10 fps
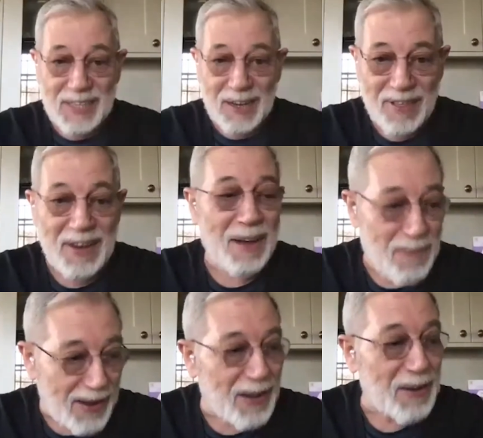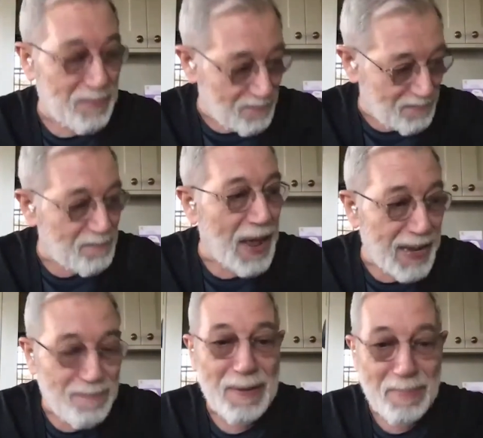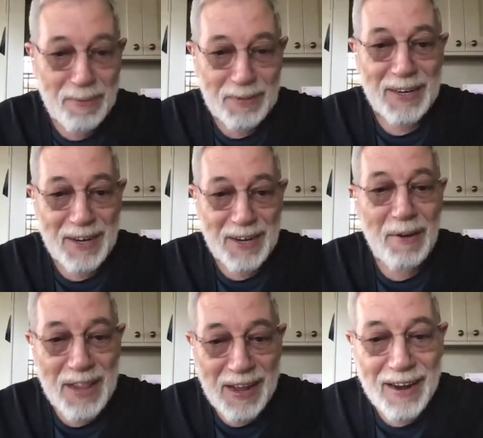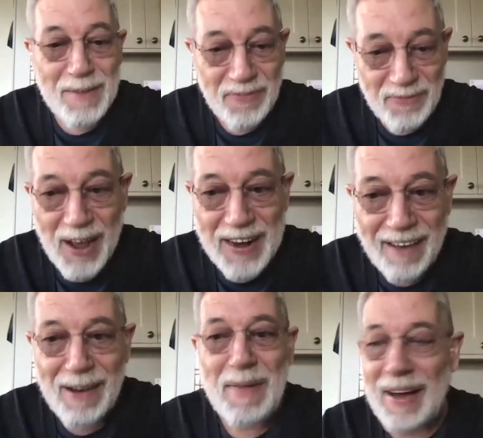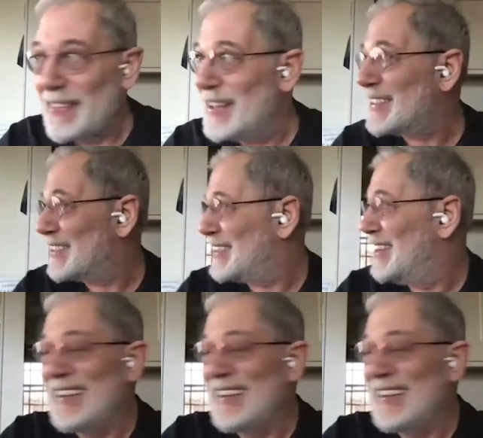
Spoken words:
something I bet many people didn't know, and they're going to find out about this